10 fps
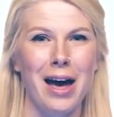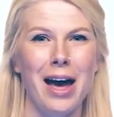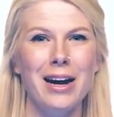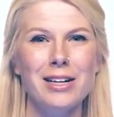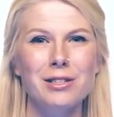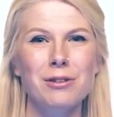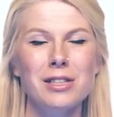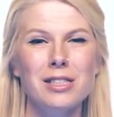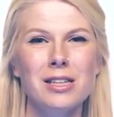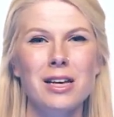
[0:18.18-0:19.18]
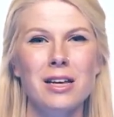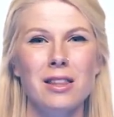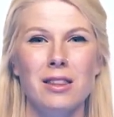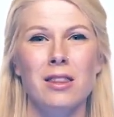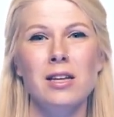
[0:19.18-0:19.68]
And as you can see,
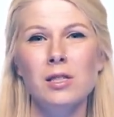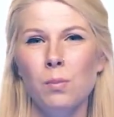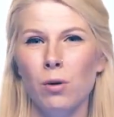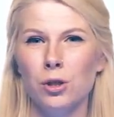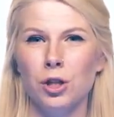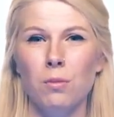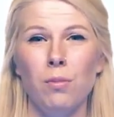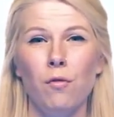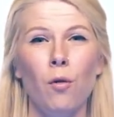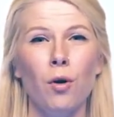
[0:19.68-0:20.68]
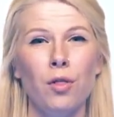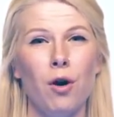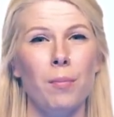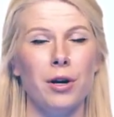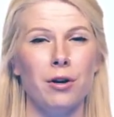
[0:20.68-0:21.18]
this portion before the
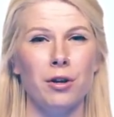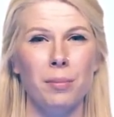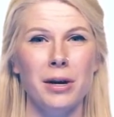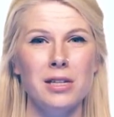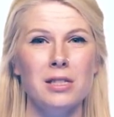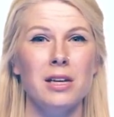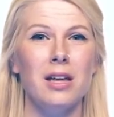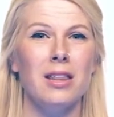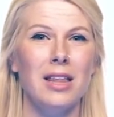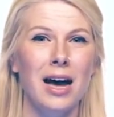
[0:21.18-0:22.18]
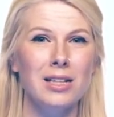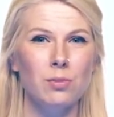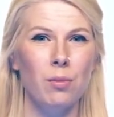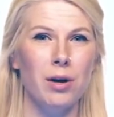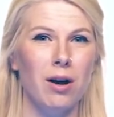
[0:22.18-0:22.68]
open curly brace,
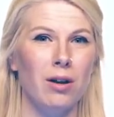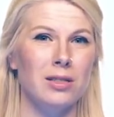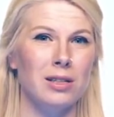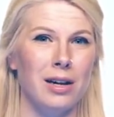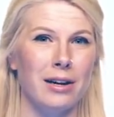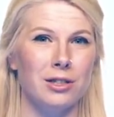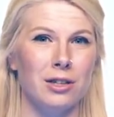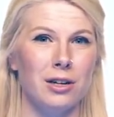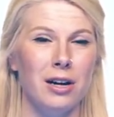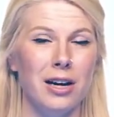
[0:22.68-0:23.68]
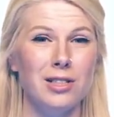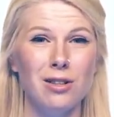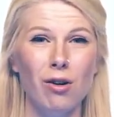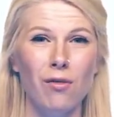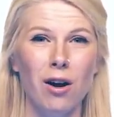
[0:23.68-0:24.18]
that's what we call a selector. And
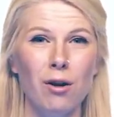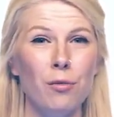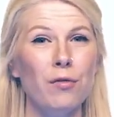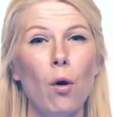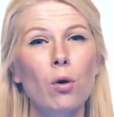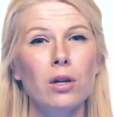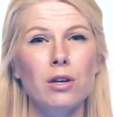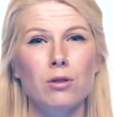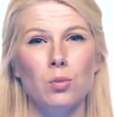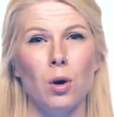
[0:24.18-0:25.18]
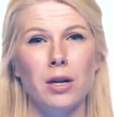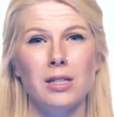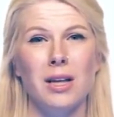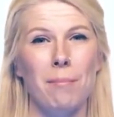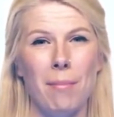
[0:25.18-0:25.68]
so far, we've only used
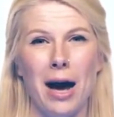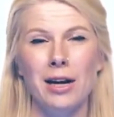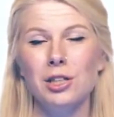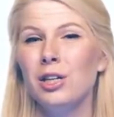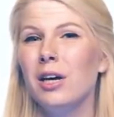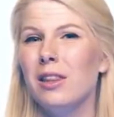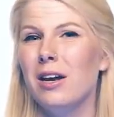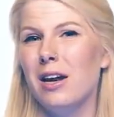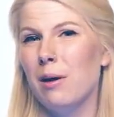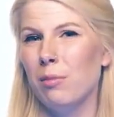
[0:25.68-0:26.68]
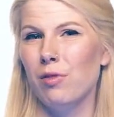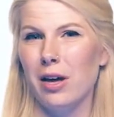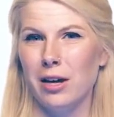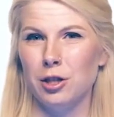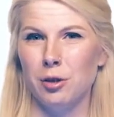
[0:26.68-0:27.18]
ones that match the name of the
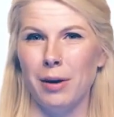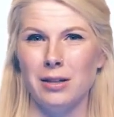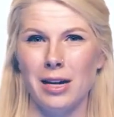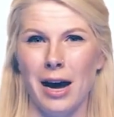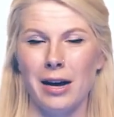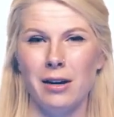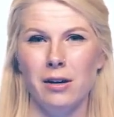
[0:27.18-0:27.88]
HTML tag,